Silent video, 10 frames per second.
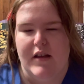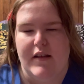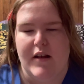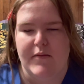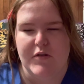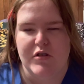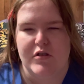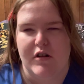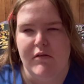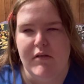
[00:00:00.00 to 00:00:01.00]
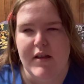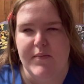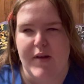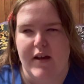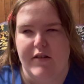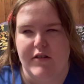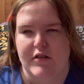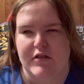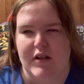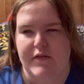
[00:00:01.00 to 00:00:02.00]
just don't compare
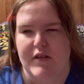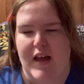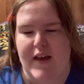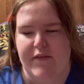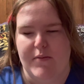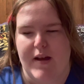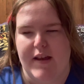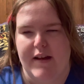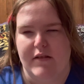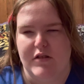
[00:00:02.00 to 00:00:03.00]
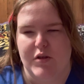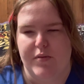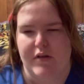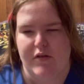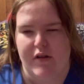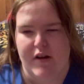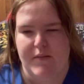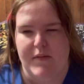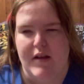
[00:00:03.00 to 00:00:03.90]
yourself to everybody else in the program.